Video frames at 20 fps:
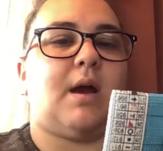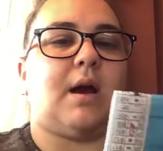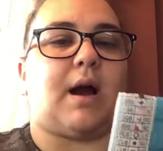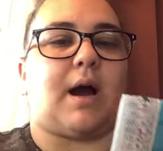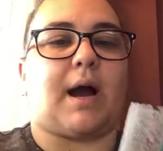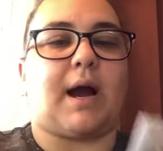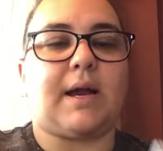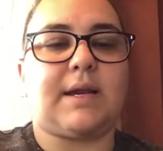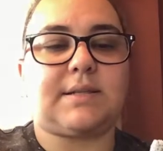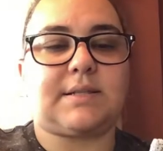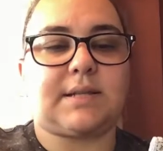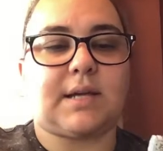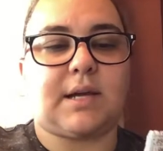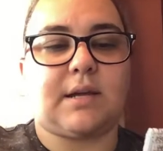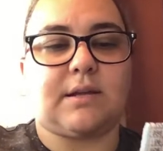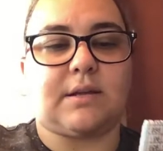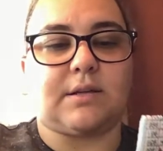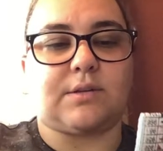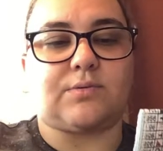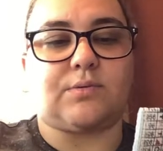I say
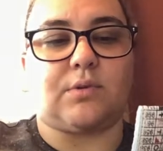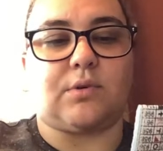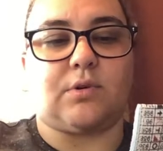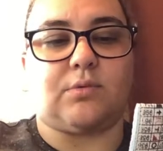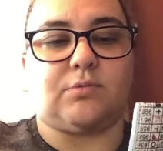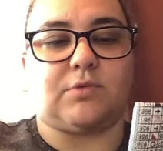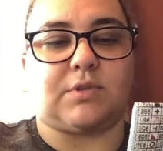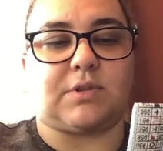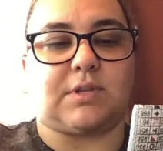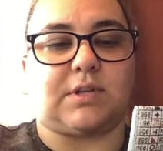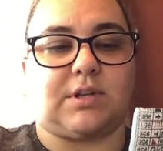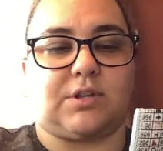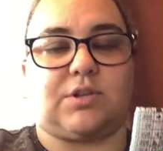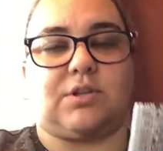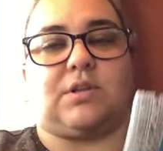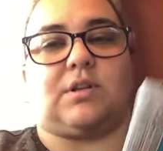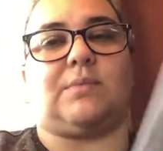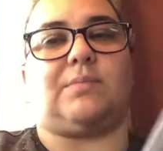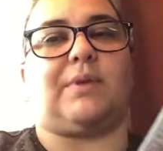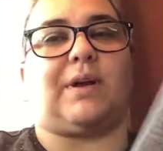this one almost stitches
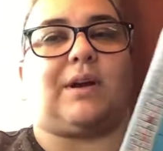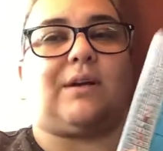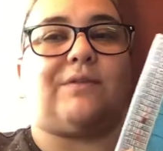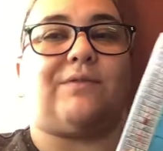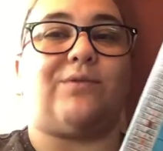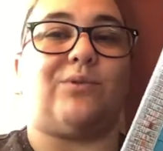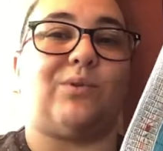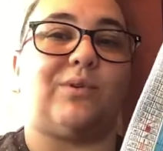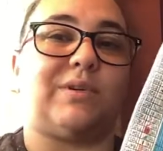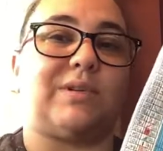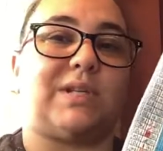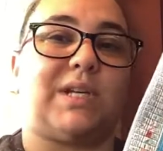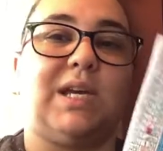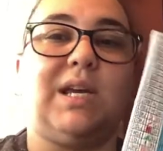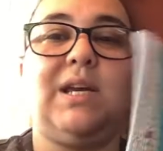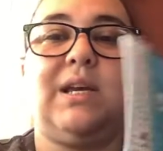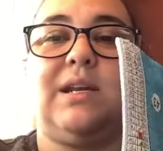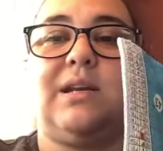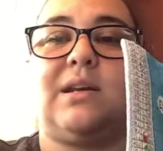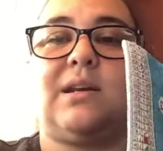up like a
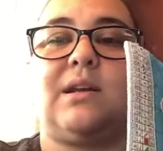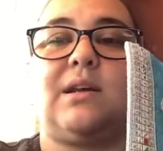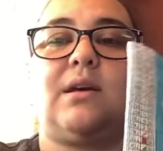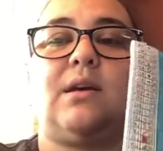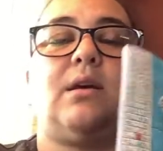14.